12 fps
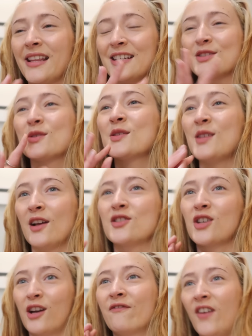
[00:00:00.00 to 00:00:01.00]
they did
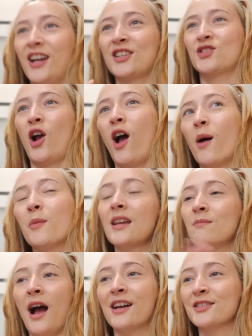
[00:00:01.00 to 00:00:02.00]
such a good fucking job
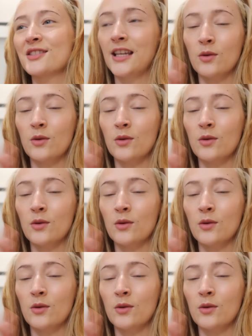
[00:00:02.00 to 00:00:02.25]
and miles